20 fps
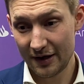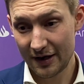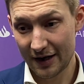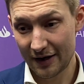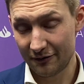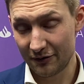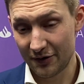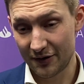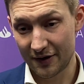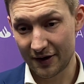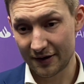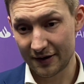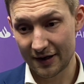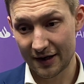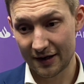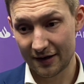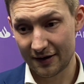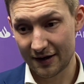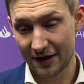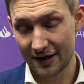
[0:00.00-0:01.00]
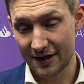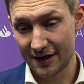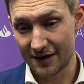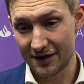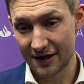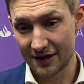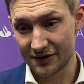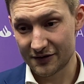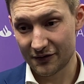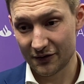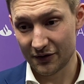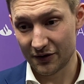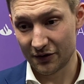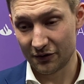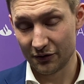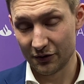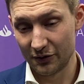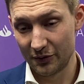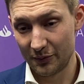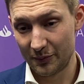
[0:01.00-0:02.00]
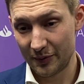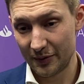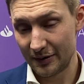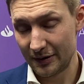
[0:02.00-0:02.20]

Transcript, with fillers: everything that, that he does for the group.